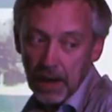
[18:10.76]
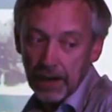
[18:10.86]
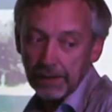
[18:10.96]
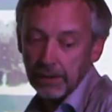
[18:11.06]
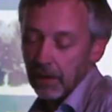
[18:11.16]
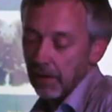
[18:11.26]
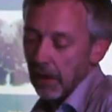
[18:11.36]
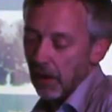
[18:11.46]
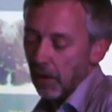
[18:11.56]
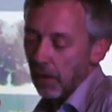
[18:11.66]
And
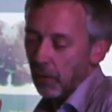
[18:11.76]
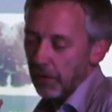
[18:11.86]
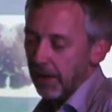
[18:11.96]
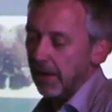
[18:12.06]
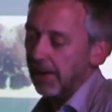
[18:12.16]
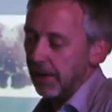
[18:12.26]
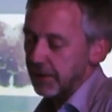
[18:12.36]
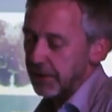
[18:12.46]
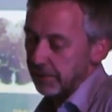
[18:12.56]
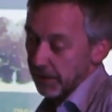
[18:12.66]
what that
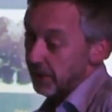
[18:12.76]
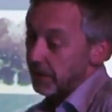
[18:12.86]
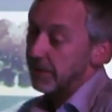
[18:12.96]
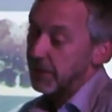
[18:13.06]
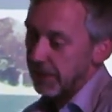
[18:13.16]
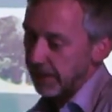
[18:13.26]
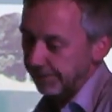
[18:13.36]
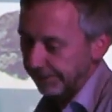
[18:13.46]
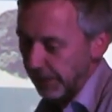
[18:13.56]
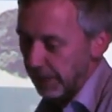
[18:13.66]
allows, because I've
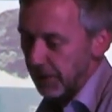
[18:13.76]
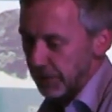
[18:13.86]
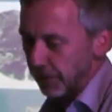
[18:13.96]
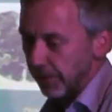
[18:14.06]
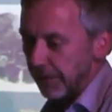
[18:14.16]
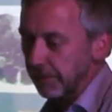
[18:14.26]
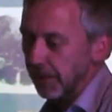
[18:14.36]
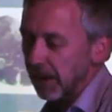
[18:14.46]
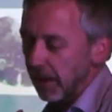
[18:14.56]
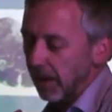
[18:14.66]
seen pretty much all of
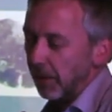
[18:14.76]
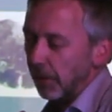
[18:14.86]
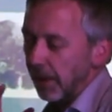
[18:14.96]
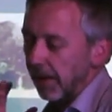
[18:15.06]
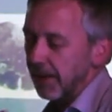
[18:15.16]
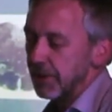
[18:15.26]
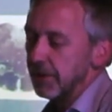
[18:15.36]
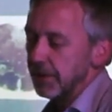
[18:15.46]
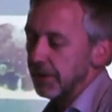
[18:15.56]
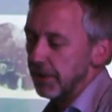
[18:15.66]
them, what it allows
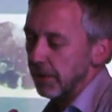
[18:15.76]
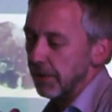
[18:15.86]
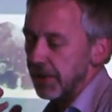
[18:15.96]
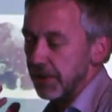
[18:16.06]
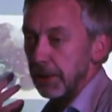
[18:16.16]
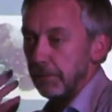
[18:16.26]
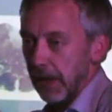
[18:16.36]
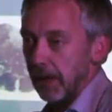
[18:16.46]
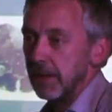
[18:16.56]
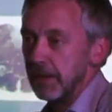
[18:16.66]
you to do is see
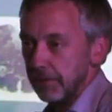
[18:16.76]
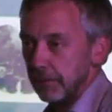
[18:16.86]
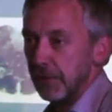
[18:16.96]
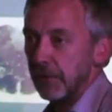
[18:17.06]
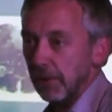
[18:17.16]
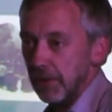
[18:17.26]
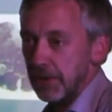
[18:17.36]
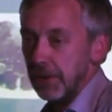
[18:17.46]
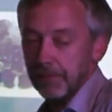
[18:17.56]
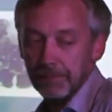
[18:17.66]
patterns of
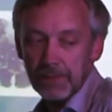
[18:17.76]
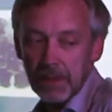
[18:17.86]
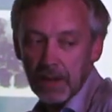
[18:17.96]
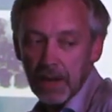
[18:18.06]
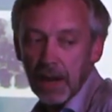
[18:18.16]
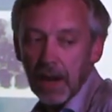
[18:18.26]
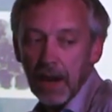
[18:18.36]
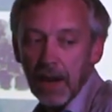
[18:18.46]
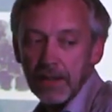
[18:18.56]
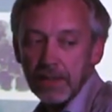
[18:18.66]
pathology.
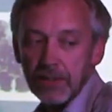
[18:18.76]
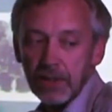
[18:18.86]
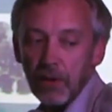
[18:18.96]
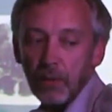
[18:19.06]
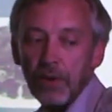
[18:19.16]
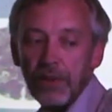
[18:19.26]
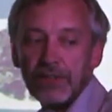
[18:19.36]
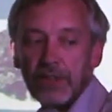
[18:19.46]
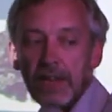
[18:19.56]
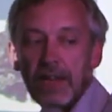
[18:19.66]
And what
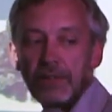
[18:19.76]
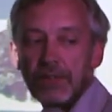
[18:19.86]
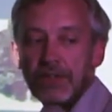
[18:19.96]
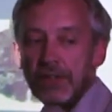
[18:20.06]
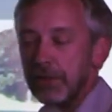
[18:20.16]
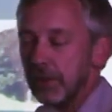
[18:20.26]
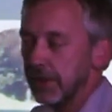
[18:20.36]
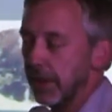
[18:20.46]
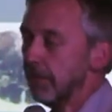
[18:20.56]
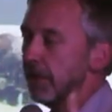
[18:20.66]
that's allowed us to do
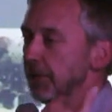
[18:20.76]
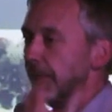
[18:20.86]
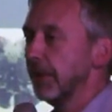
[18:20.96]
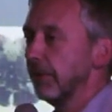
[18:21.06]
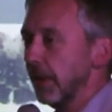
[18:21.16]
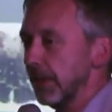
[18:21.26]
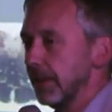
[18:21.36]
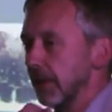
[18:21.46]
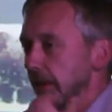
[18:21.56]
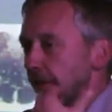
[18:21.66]
is get a much better
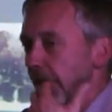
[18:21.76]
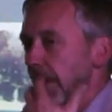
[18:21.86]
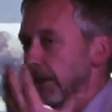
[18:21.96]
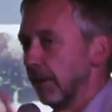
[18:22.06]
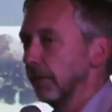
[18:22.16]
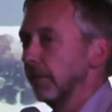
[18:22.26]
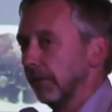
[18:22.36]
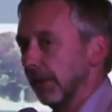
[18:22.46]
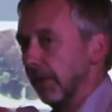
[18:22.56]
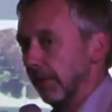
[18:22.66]
idea of
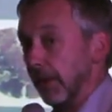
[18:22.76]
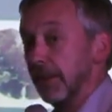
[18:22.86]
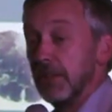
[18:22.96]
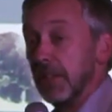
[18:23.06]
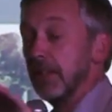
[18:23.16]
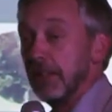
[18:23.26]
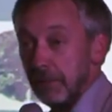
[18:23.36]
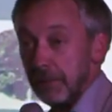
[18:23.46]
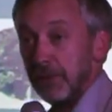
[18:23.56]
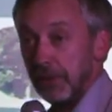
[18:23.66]
how
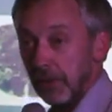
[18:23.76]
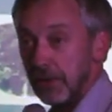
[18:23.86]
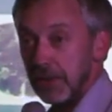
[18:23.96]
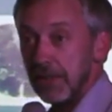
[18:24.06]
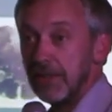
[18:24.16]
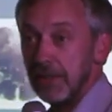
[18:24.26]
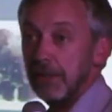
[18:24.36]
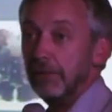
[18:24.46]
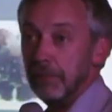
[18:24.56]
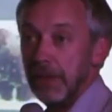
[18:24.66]
extensive the pathology is in
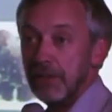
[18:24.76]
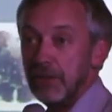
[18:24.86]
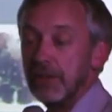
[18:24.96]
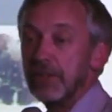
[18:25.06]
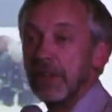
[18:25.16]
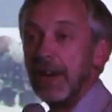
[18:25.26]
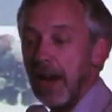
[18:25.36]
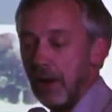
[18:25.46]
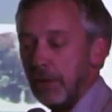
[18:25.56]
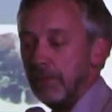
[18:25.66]
different patients and
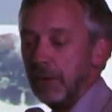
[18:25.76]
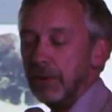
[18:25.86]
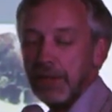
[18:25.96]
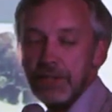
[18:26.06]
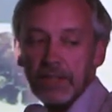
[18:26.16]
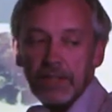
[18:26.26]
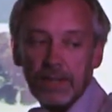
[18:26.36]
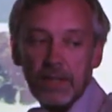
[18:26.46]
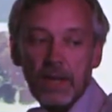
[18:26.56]
how it progresses.